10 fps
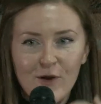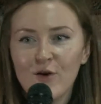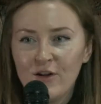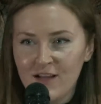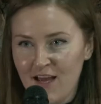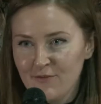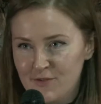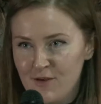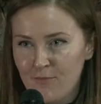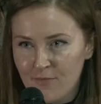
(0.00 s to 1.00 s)
we all
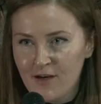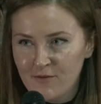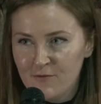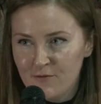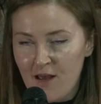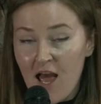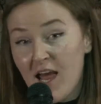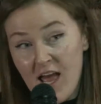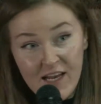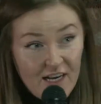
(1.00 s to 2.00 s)
have some kind of,
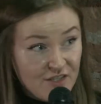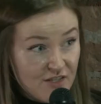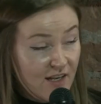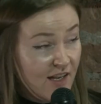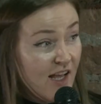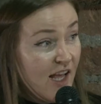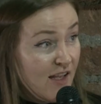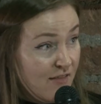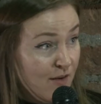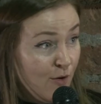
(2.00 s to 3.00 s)
and actually,
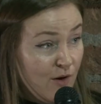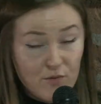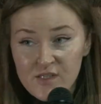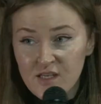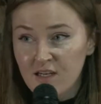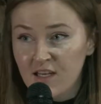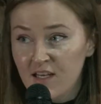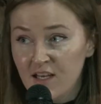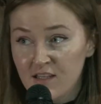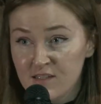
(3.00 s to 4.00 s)

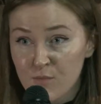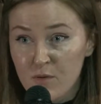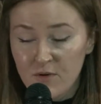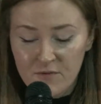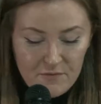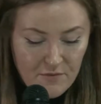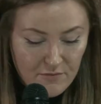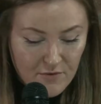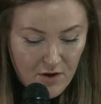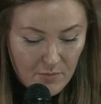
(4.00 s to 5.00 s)
interestingly, some people
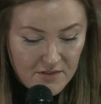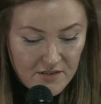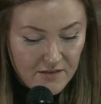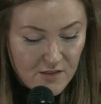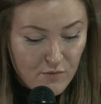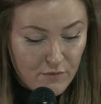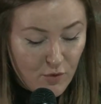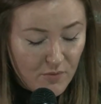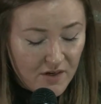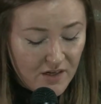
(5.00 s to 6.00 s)
have commented on this
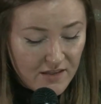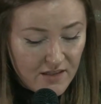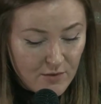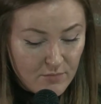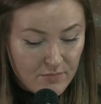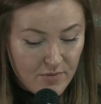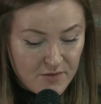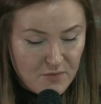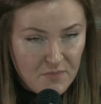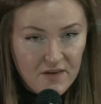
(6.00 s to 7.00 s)
before, but I think it
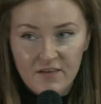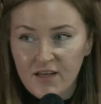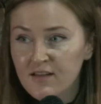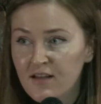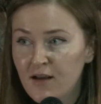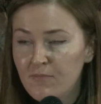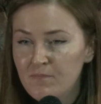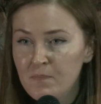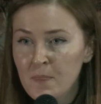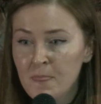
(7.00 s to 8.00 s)
bears repeating.
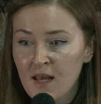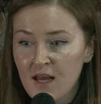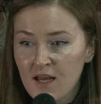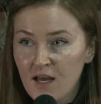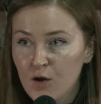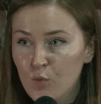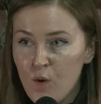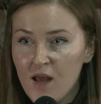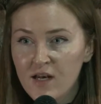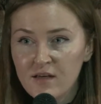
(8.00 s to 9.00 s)

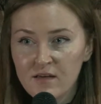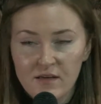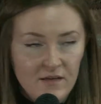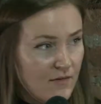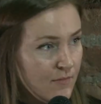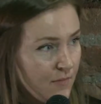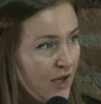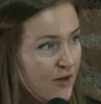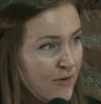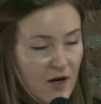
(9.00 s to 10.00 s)
When
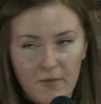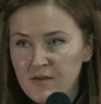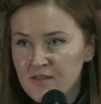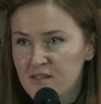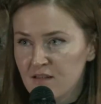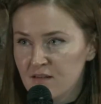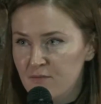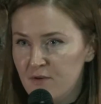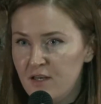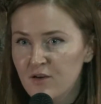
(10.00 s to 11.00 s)
Milo Yiannopoulos,
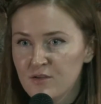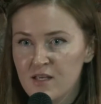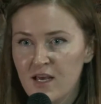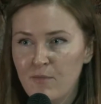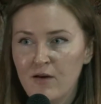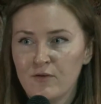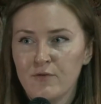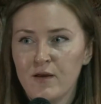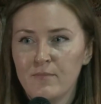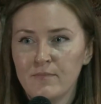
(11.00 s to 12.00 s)
the videos came out
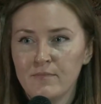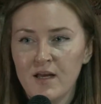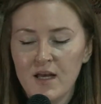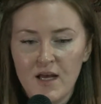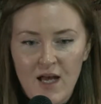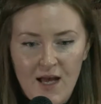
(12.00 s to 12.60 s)
of him